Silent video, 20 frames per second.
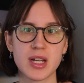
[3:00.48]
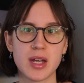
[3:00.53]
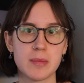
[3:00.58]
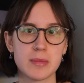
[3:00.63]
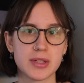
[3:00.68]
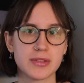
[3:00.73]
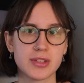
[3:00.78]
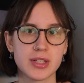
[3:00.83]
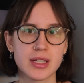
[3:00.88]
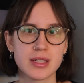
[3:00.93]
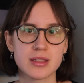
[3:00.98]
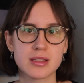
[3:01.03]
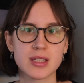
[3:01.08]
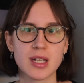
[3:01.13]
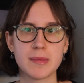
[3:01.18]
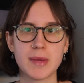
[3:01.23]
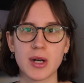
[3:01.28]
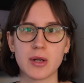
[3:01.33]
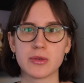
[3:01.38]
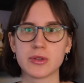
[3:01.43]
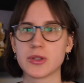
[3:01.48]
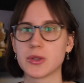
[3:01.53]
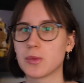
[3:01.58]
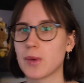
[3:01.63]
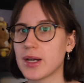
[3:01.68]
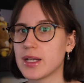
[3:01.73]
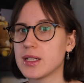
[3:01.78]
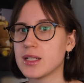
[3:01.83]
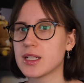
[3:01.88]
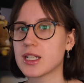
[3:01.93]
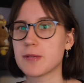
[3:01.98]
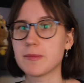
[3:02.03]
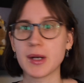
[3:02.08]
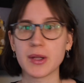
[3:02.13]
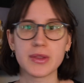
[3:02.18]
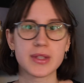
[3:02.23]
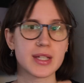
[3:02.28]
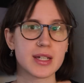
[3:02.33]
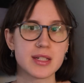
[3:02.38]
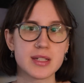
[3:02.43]
ambivalent about the writing,
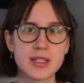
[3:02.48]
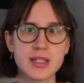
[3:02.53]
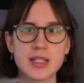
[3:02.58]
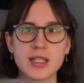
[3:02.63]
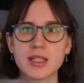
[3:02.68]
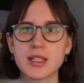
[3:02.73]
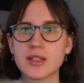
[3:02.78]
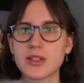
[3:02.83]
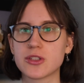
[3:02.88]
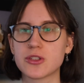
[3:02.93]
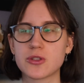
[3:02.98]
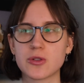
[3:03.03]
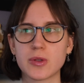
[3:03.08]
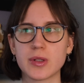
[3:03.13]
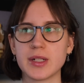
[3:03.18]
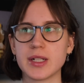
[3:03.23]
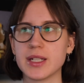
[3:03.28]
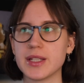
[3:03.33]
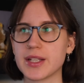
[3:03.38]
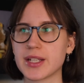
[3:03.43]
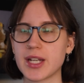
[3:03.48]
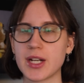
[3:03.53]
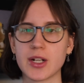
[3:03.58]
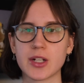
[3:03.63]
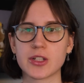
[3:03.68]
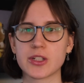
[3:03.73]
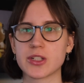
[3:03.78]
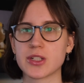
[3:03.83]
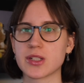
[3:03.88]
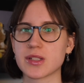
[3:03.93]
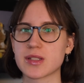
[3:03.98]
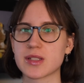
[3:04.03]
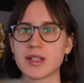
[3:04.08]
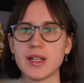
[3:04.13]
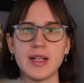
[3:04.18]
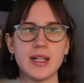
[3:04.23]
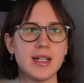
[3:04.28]
about the idea, the story, the characters.